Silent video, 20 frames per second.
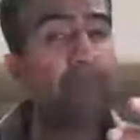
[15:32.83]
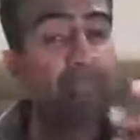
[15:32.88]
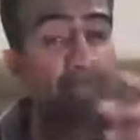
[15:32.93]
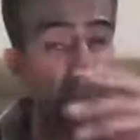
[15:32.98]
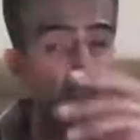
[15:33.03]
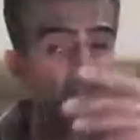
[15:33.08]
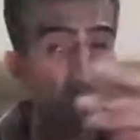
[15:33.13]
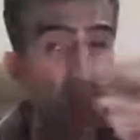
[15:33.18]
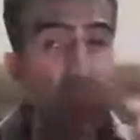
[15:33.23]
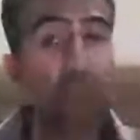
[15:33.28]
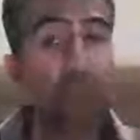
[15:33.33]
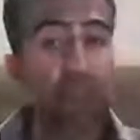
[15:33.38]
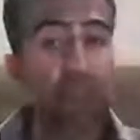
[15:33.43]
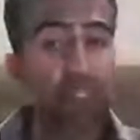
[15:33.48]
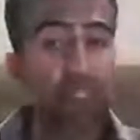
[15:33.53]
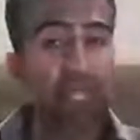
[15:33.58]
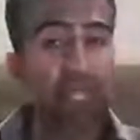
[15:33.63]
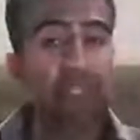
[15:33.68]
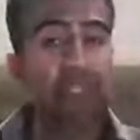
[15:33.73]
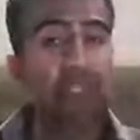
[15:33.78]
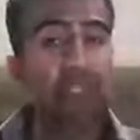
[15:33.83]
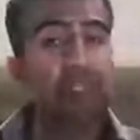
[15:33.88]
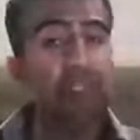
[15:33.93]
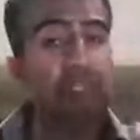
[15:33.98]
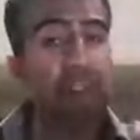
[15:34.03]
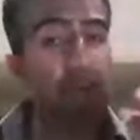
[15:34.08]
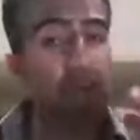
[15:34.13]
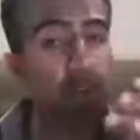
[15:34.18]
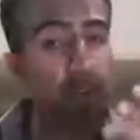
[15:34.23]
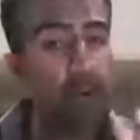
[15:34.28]
emotional state,
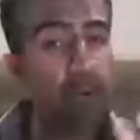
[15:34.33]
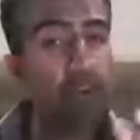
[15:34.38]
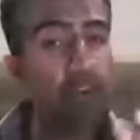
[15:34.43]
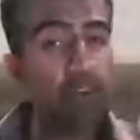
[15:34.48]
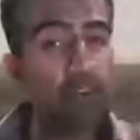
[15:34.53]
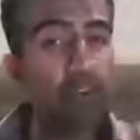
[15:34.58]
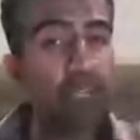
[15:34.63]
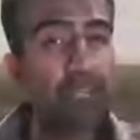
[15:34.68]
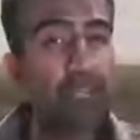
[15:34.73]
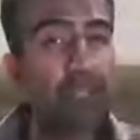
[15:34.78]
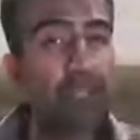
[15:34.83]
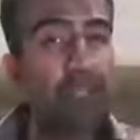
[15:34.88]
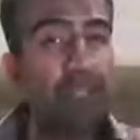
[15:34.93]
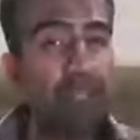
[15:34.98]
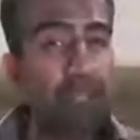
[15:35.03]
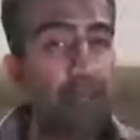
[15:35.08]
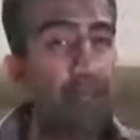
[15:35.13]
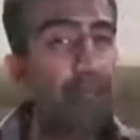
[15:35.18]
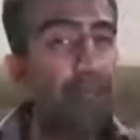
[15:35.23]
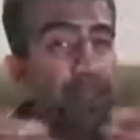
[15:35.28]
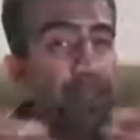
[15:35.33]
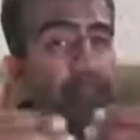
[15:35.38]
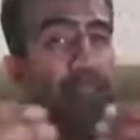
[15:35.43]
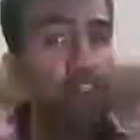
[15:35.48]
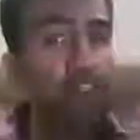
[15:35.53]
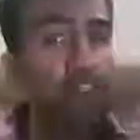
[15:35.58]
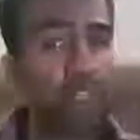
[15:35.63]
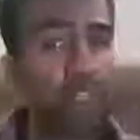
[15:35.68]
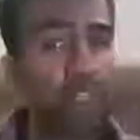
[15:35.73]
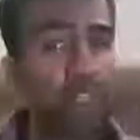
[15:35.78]
the who trigger, the company that
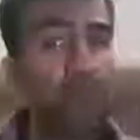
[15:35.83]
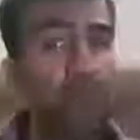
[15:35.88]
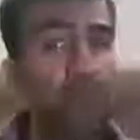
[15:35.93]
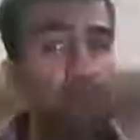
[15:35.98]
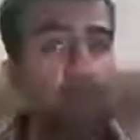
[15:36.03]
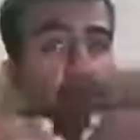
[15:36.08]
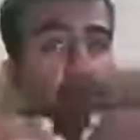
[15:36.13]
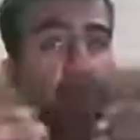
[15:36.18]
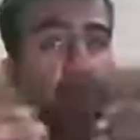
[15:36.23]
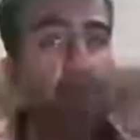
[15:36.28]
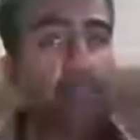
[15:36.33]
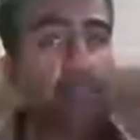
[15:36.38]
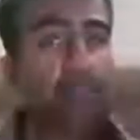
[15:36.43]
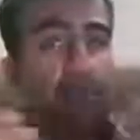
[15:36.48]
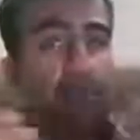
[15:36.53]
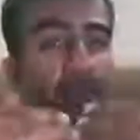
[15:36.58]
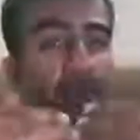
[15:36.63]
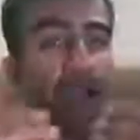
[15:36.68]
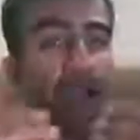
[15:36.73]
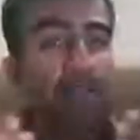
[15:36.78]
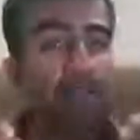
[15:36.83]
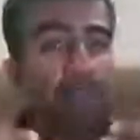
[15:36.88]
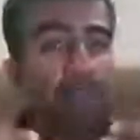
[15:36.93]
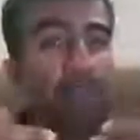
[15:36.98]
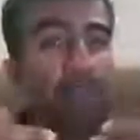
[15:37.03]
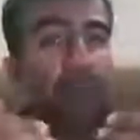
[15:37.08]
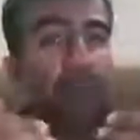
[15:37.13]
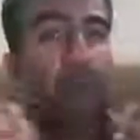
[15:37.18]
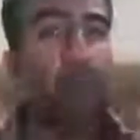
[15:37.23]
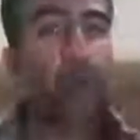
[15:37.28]
you keep, the people that are around you
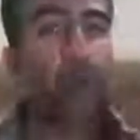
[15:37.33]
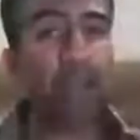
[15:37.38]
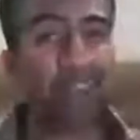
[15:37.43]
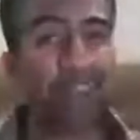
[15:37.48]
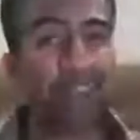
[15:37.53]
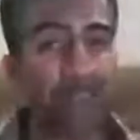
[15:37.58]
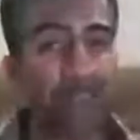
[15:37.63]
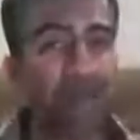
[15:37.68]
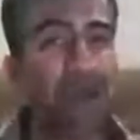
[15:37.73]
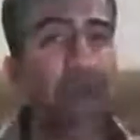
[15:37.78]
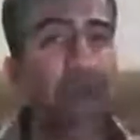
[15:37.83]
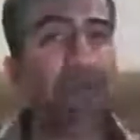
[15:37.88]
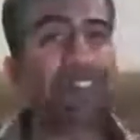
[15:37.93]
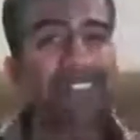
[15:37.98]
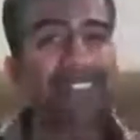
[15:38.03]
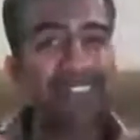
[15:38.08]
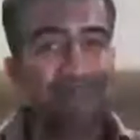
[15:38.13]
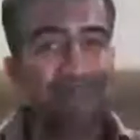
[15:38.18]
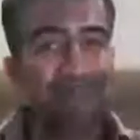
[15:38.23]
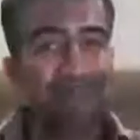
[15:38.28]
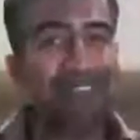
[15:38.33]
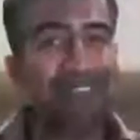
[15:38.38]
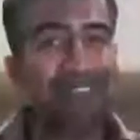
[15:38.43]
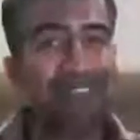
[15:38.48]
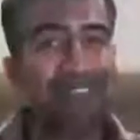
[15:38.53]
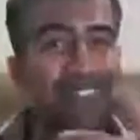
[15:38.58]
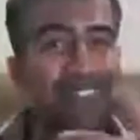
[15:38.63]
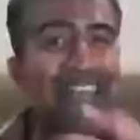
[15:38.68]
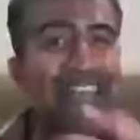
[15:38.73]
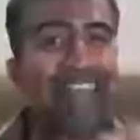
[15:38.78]
that are winding you up or tempting you
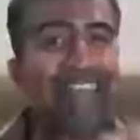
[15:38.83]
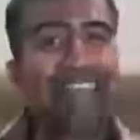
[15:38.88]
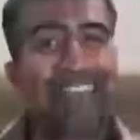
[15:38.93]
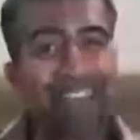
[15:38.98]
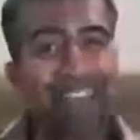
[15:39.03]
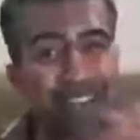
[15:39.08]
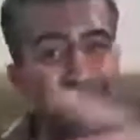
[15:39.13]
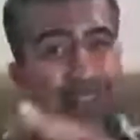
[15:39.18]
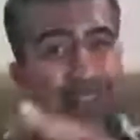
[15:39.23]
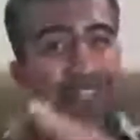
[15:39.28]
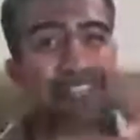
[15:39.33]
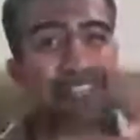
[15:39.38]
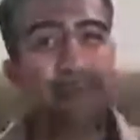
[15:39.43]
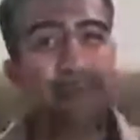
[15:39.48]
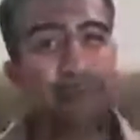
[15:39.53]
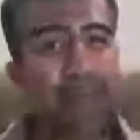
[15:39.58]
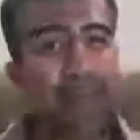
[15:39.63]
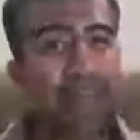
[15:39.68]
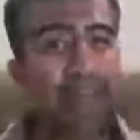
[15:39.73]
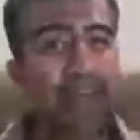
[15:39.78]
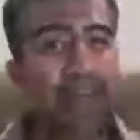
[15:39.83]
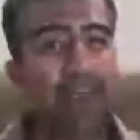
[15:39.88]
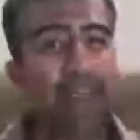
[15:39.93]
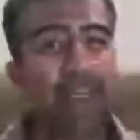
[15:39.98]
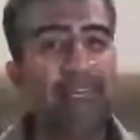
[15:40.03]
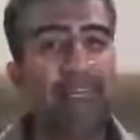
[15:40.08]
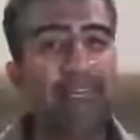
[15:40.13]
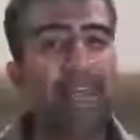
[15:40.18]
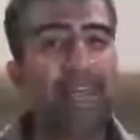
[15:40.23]
to indulge in that bad habit,